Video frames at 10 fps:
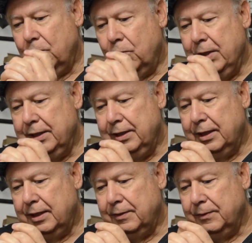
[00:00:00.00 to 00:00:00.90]
When
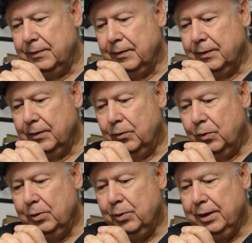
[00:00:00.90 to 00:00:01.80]

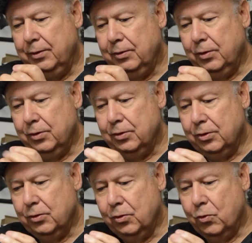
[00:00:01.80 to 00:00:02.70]
we
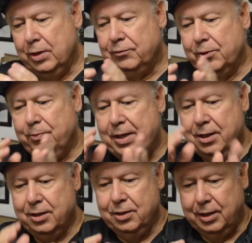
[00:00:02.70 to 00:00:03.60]
went from
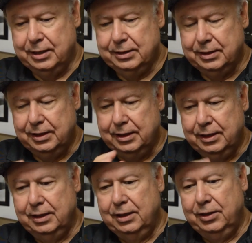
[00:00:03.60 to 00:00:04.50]
Paragon
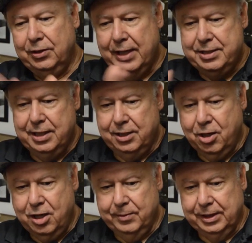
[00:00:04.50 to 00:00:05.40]
to AC
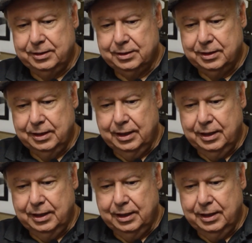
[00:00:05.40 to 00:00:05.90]
Comics,